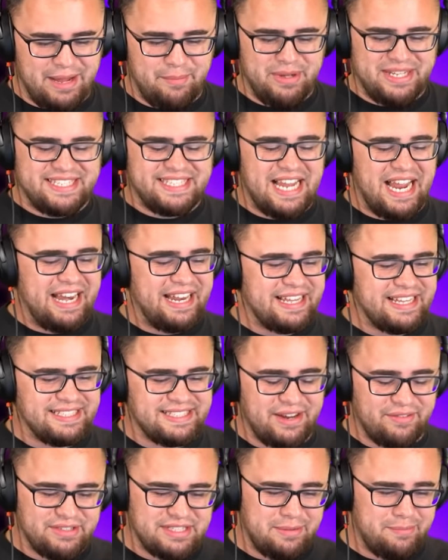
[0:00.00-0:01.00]
I'm excited because
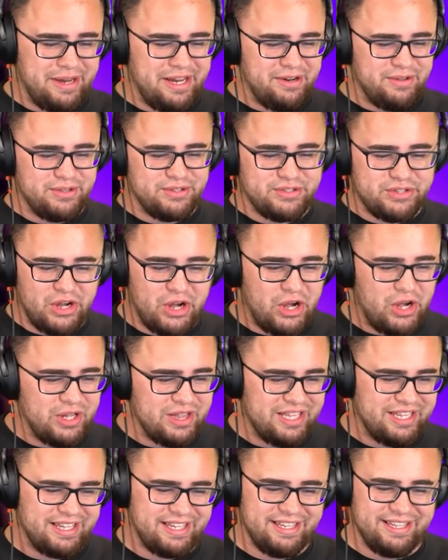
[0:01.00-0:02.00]
every time I hear the
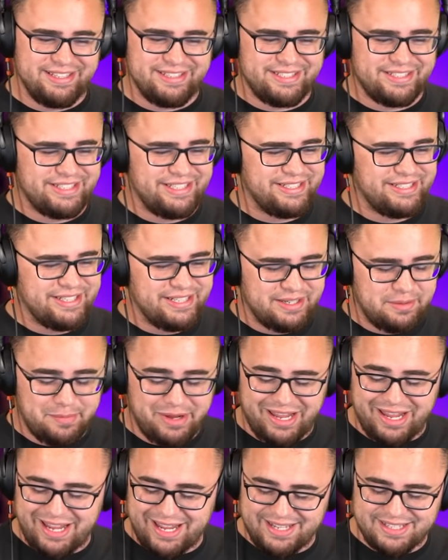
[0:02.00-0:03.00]
song, like, it just gets stuck in my
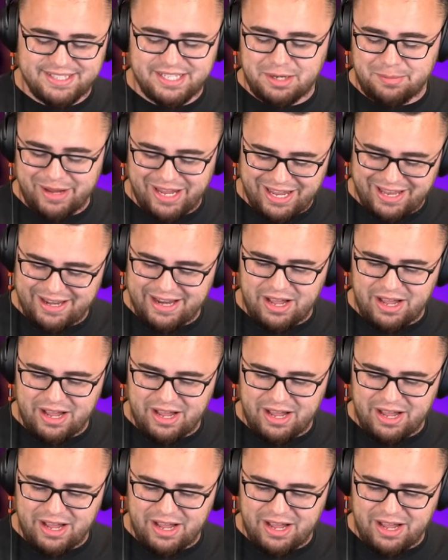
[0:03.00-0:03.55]
head. It's stuck in my head